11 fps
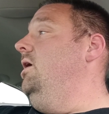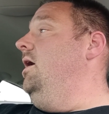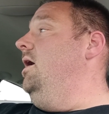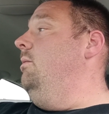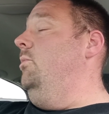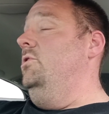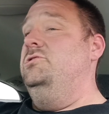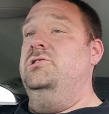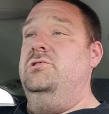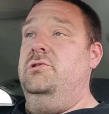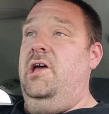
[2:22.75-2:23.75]
Once
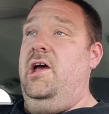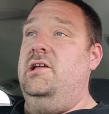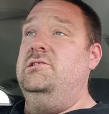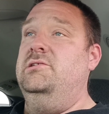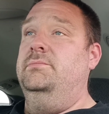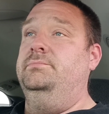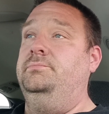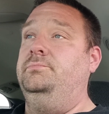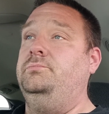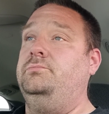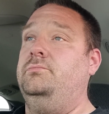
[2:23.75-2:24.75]
you do that,
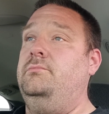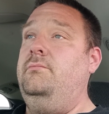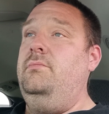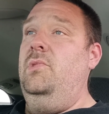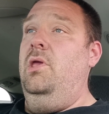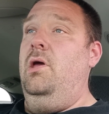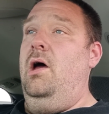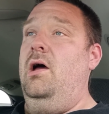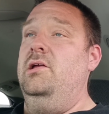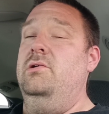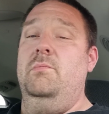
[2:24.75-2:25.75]
you